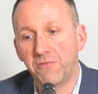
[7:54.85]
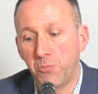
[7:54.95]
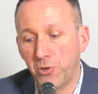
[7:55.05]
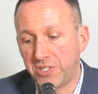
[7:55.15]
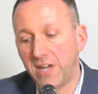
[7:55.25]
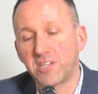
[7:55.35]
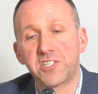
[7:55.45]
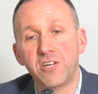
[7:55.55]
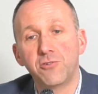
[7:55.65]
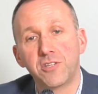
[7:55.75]
you put
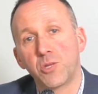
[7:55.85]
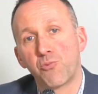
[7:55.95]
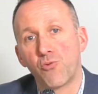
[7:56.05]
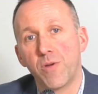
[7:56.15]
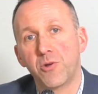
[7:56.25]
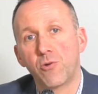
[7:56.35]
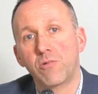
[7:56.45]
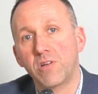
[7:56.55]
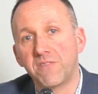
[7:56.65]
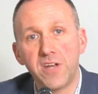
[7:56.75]
DataStealth at the
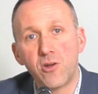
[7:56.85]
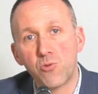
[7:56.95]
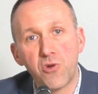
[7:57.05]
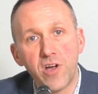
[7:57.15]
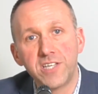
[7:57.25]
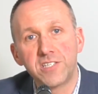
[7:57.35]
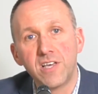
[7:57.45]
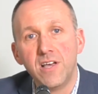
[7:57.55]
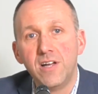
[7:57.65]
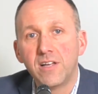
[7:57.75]
perimeter of an enterprise,
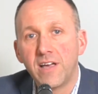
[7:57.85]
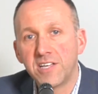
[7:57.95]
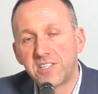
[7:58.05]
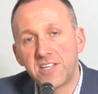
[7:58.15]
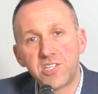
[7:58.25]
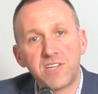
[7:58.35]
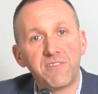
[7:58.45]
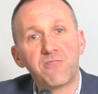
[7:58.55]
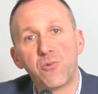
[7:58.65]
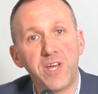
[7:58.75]
as sensitive
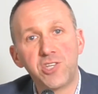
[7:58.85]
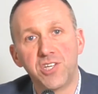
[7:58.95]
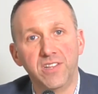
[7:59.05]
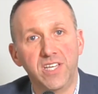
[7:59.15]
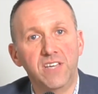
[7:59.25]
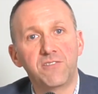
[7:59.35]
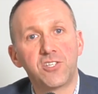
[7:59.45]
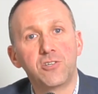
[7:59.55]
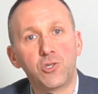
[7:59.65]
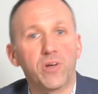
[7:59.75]
information
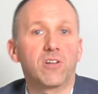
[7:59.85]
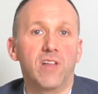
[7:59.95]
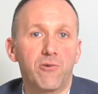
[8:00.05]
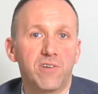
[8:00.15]
leaves to a cloud